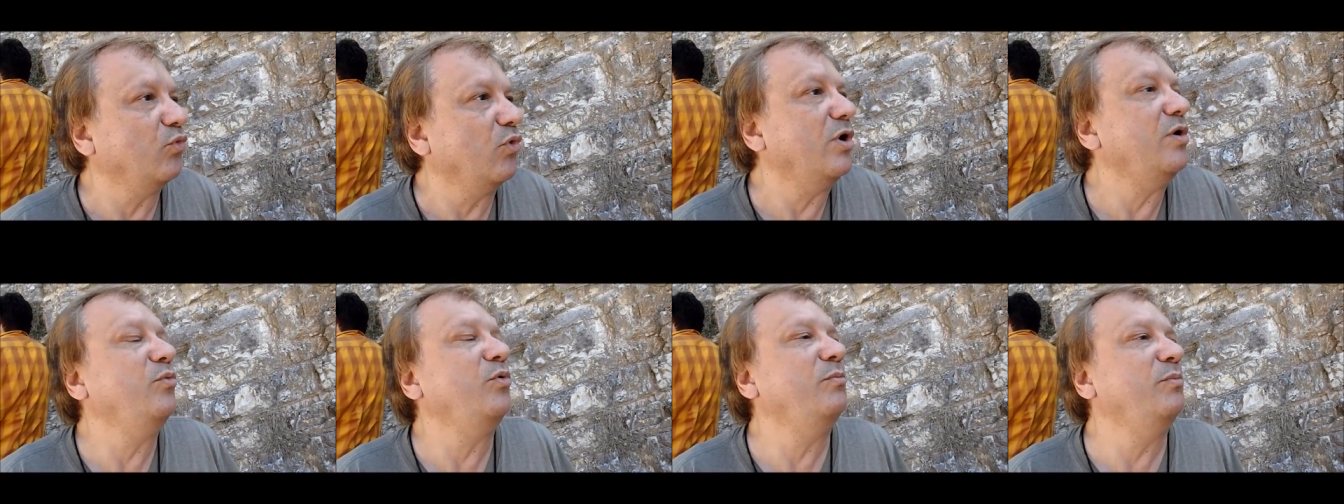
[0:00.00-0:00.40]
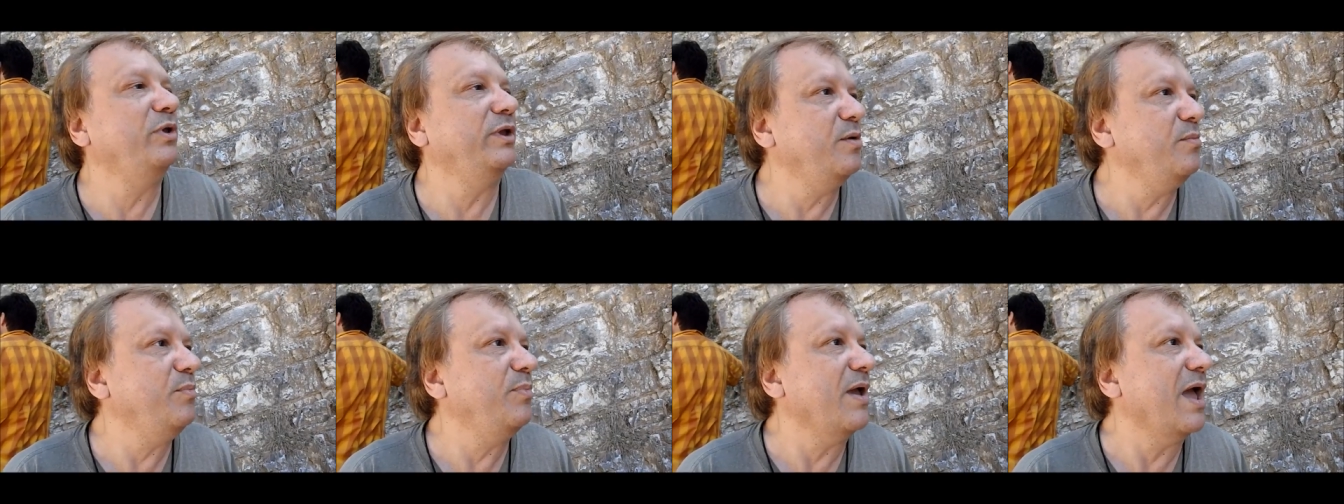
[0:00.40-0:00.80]
One would be
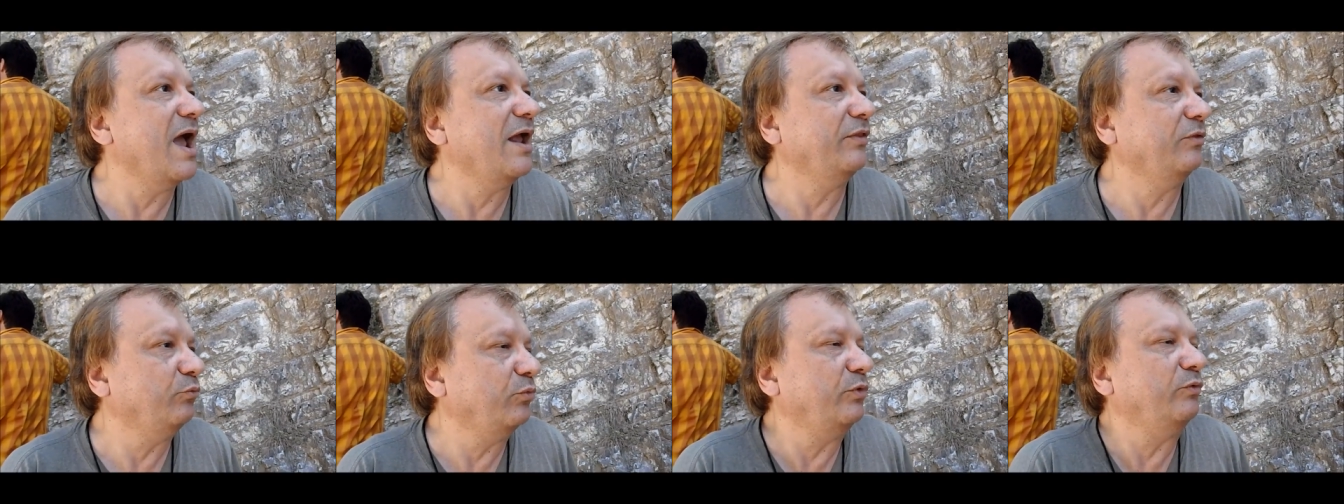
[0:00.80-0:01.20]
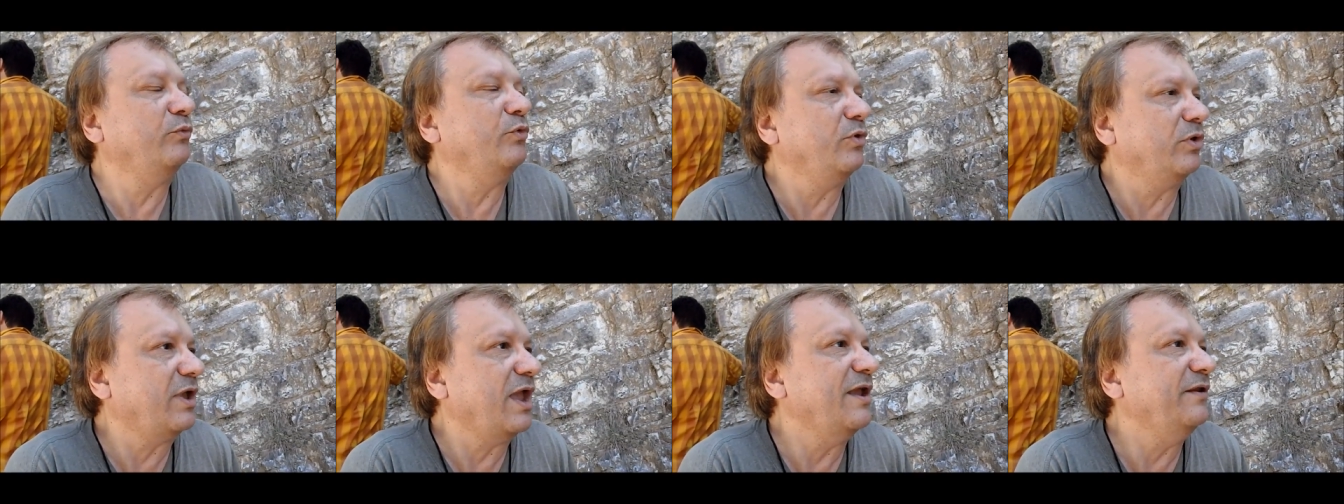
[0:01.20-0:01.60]
impact,
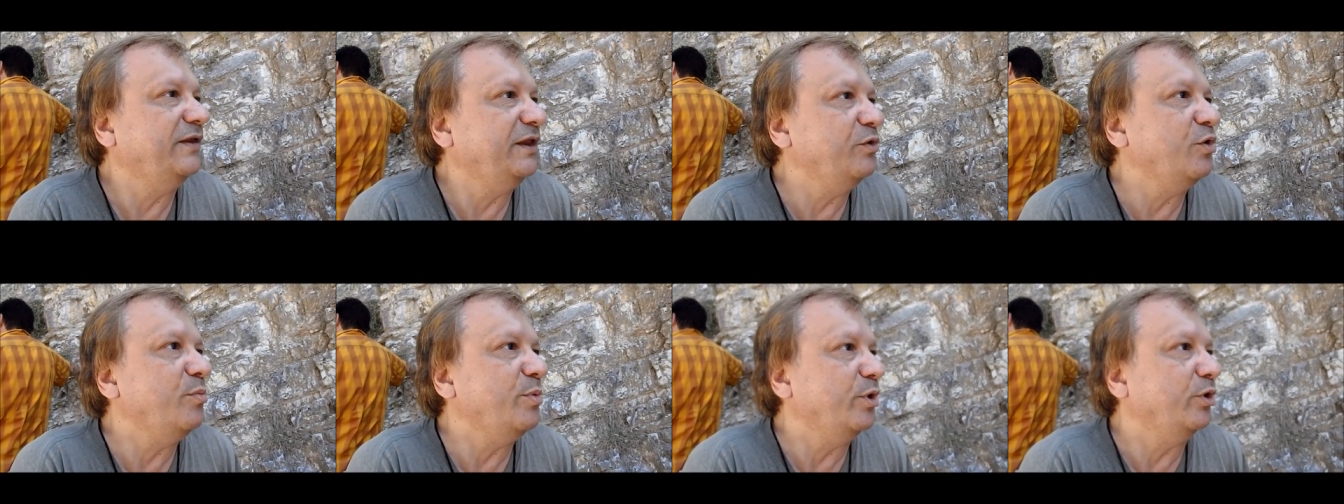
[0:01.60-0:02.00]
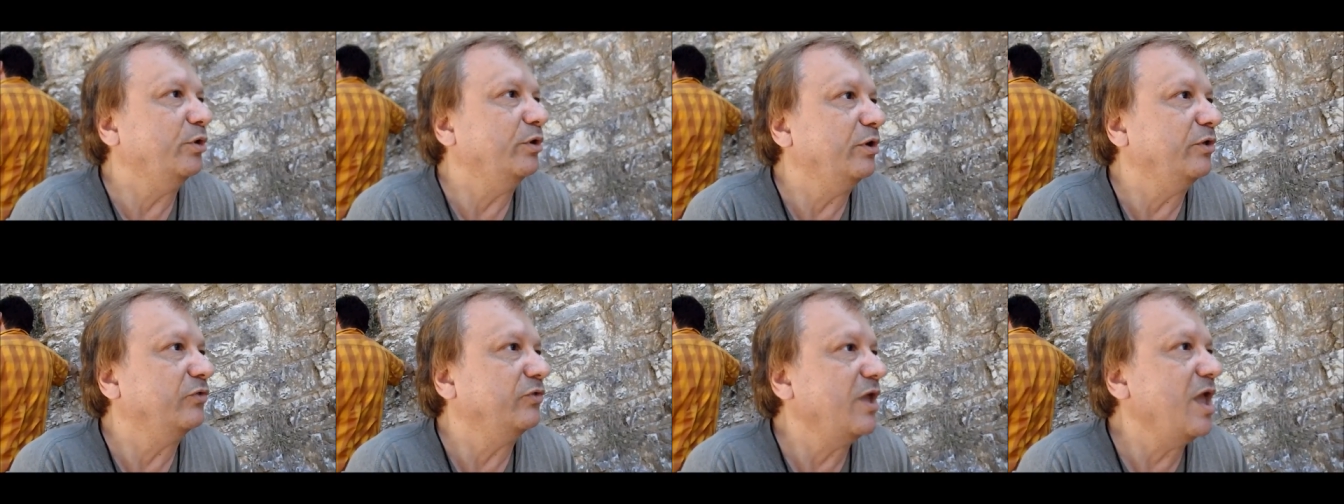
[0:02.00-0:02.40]
KT would be a
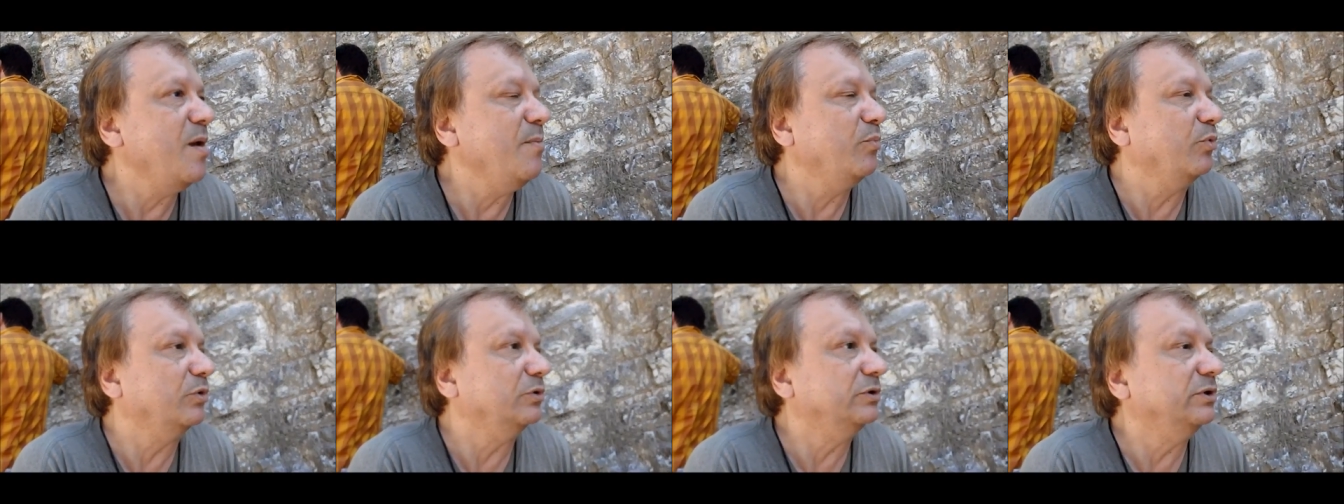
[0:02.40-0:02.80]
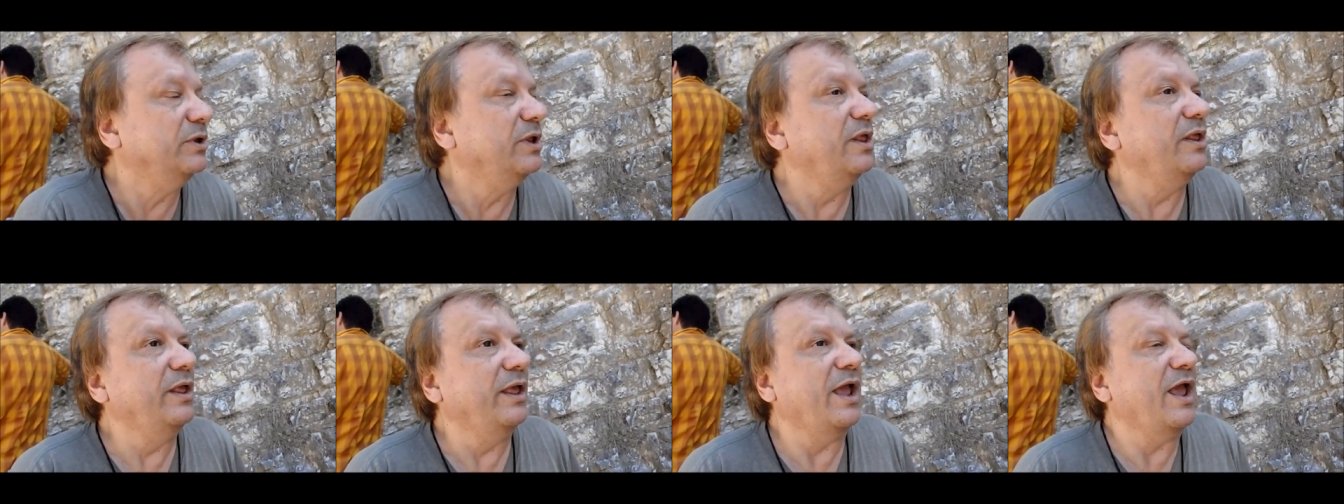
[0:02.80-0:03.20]
good example,
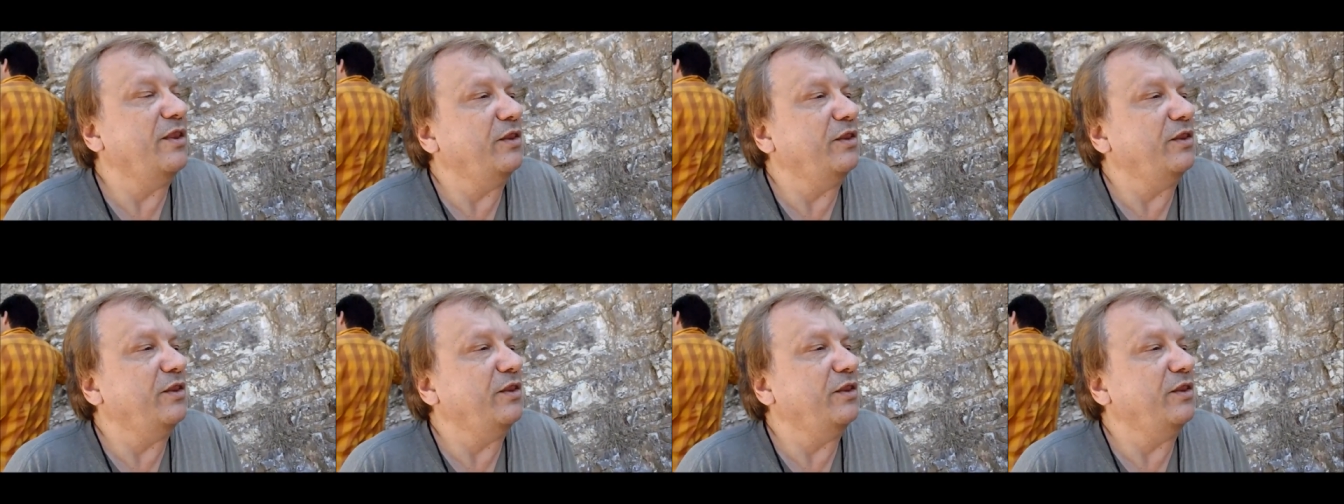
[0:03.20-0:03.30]
mm -hmm.